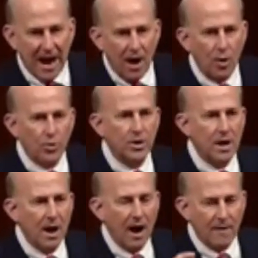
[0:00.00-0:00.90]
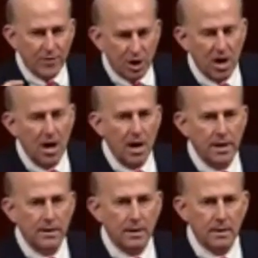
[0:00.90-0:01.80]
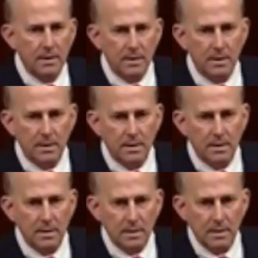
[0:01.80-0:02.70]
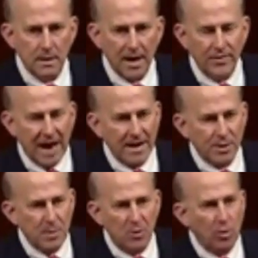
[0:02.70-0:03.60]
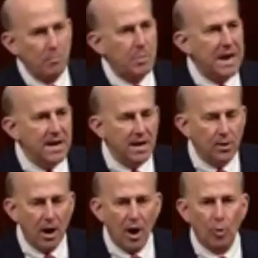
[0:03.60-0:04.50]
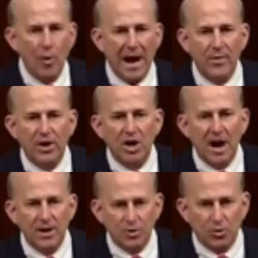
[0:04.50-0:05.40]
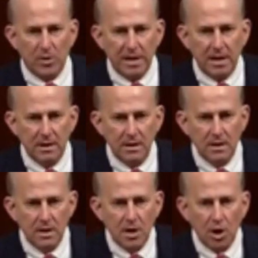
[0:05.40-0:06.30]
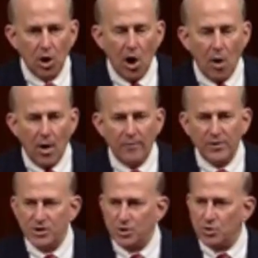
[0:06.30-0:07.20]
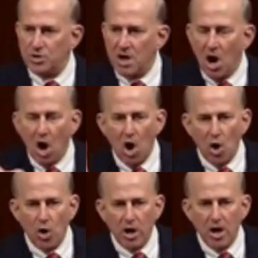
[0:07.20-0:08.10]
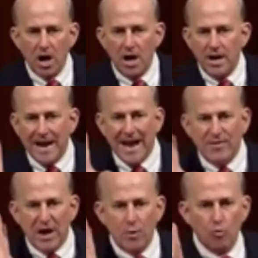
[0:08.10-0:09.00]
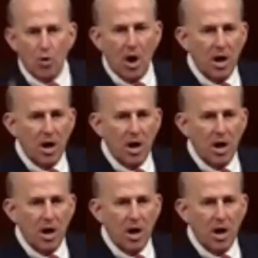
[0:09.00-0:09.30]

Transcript: And that has been repeated around the country. Law officers heard a gun and they run to the sound of the gun.